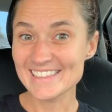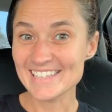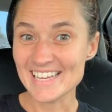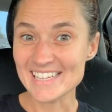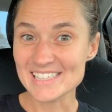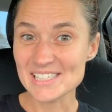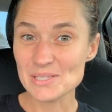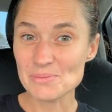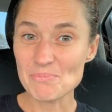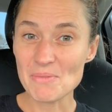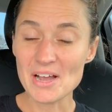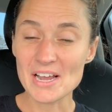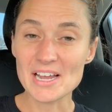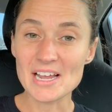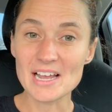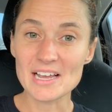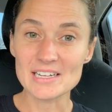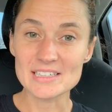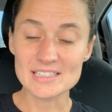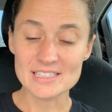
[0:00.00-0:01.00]
That's
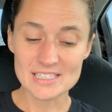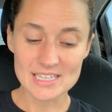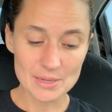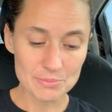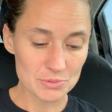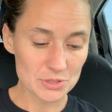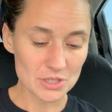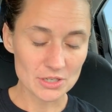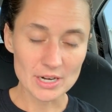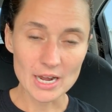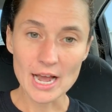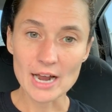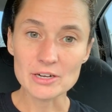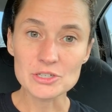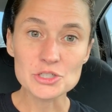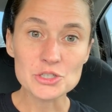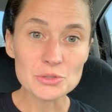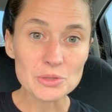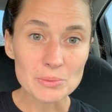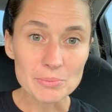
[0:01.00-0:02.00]
my tips on how to
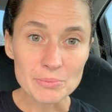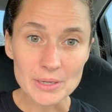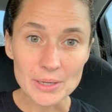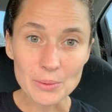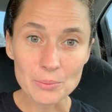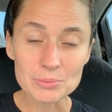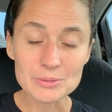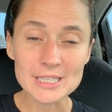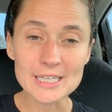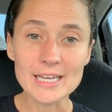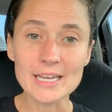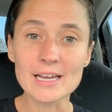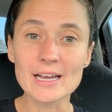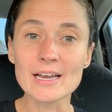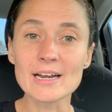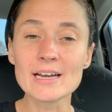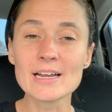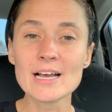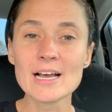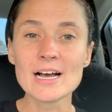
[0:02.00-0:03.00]
do the meal
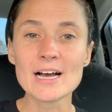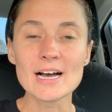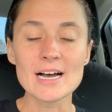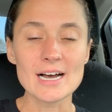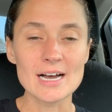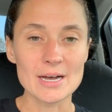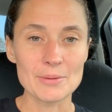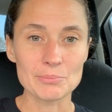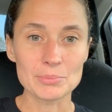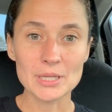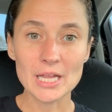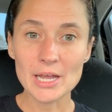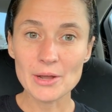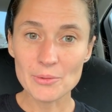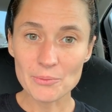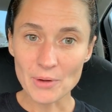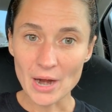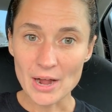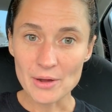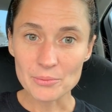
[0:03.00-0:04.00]
plan. Play
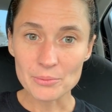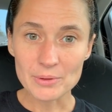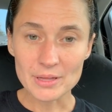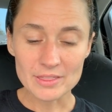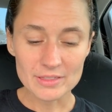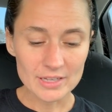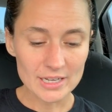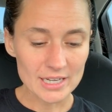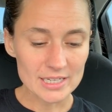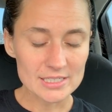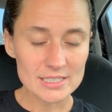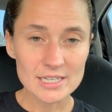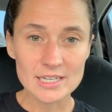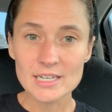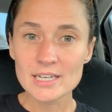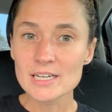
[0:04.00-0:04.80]
around with it.